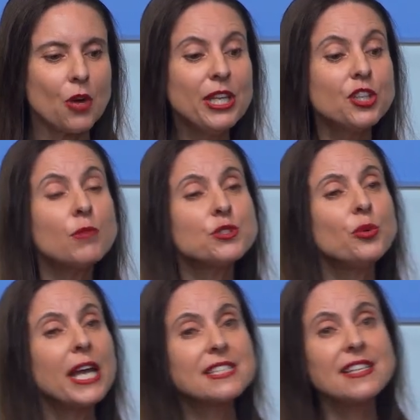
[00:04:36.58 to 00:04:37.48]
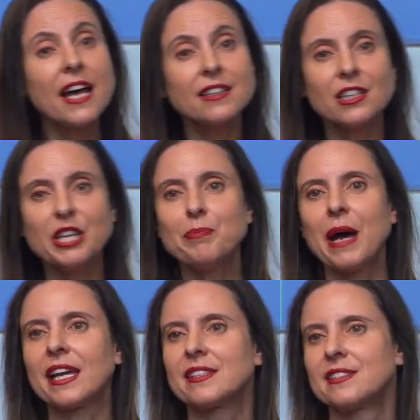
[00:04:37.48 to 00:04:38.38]
When it comes to external
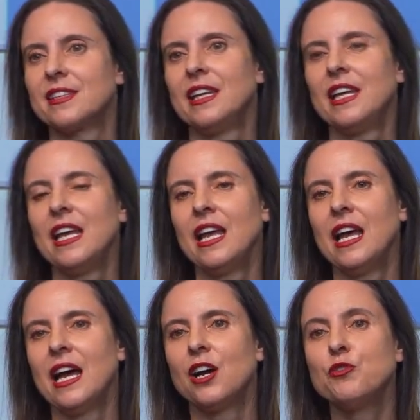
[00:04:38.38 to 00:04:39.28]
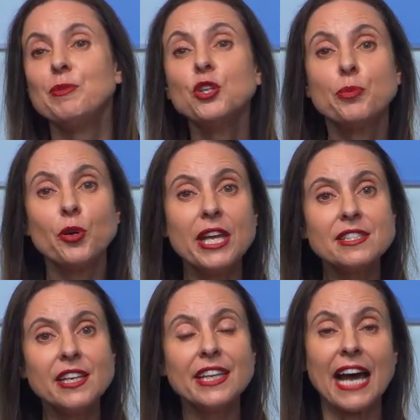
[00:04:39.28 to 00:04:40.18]
impact, we've been
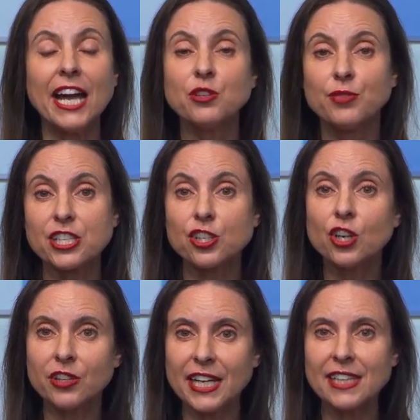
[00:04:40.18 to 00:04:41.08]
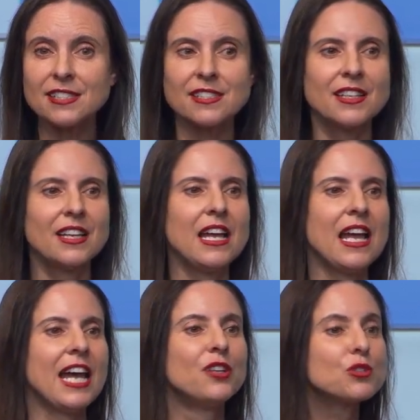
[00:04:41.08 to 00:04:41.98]
operating in high inflation context
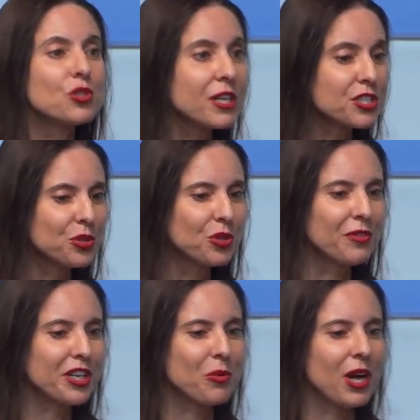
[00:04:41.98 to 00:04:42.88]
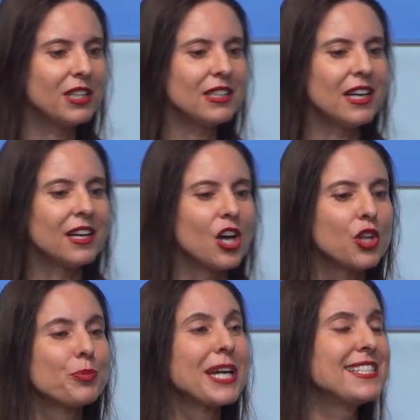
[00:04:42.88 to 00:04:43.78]
and also, as you know very well,
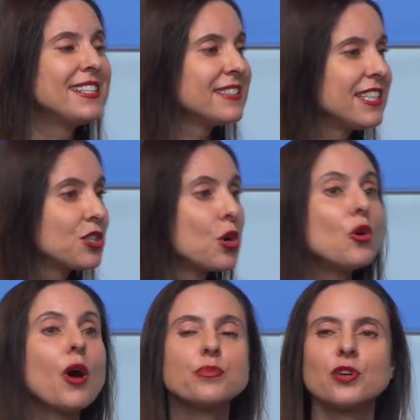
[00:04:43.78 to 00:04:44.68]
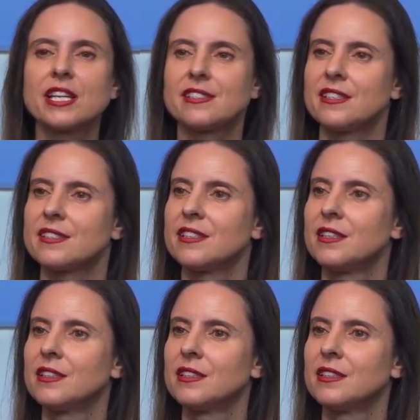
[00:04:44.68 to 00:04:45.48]
unprecedented cocoa prices.